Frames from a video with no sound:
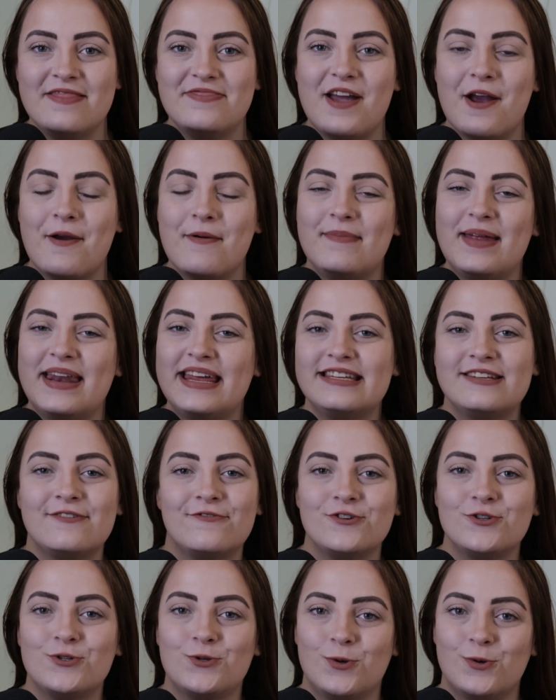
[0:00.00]
There are many
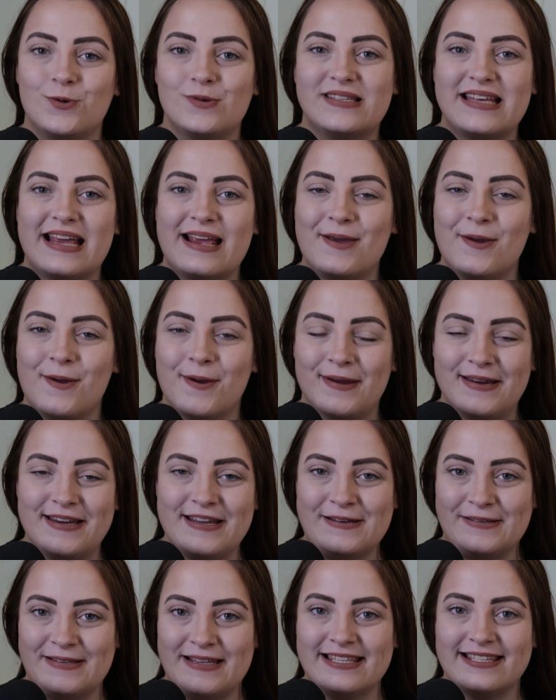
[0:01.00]
different tools that you can
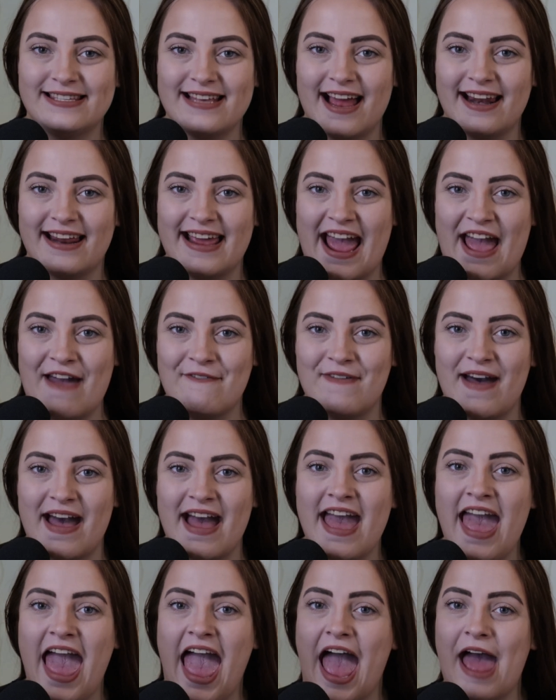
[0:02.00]
use inside Canva,
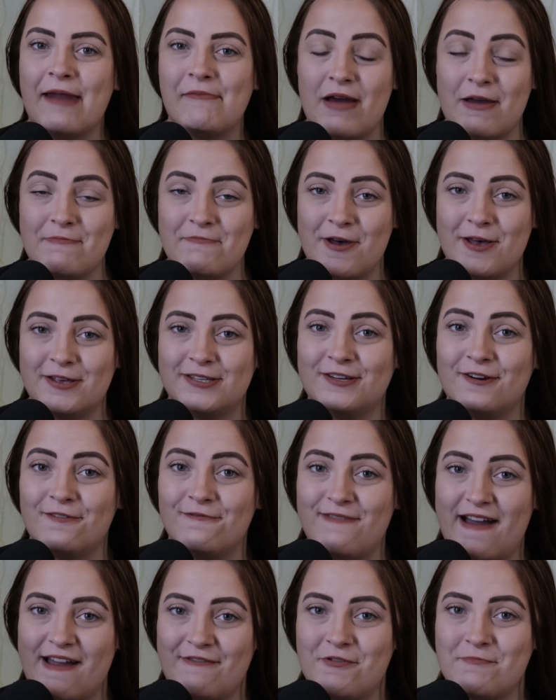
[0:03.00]
and my personal
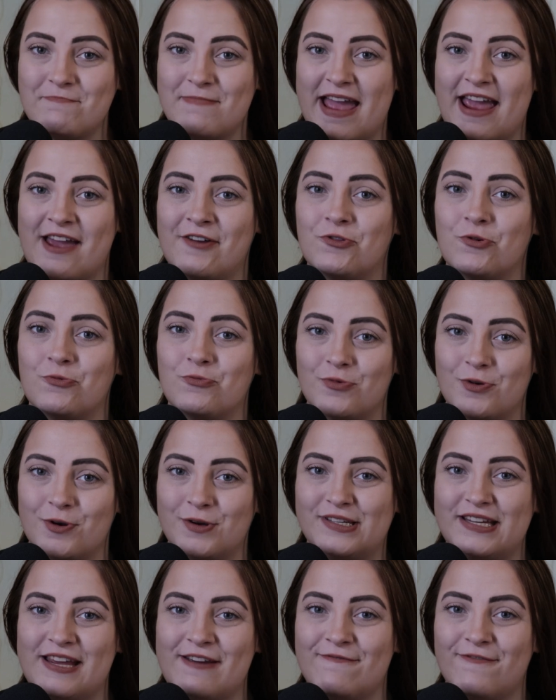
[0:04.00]
favorite being the
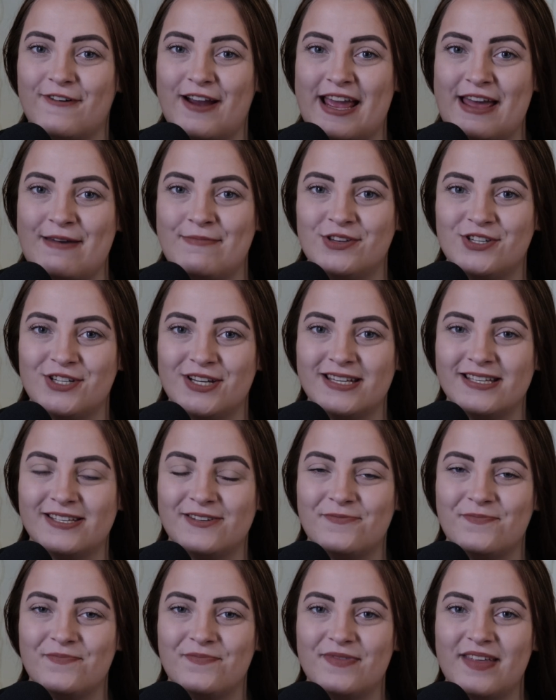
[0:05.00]
royalty free
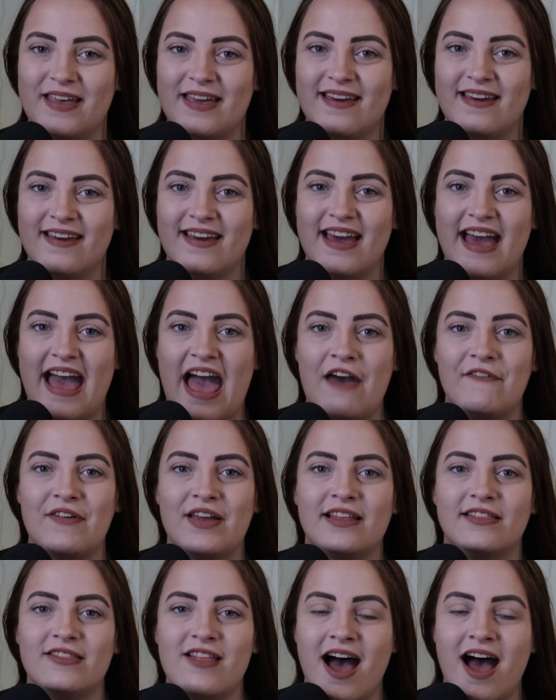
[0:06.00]
images. Having a